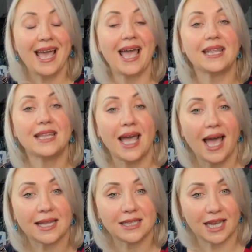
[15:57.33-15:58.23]
and
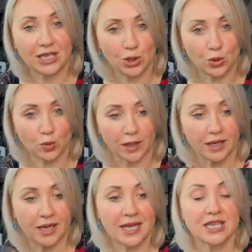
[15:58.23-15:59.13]
add a new one.
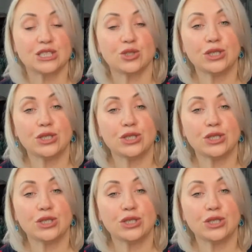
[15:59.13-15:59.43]
So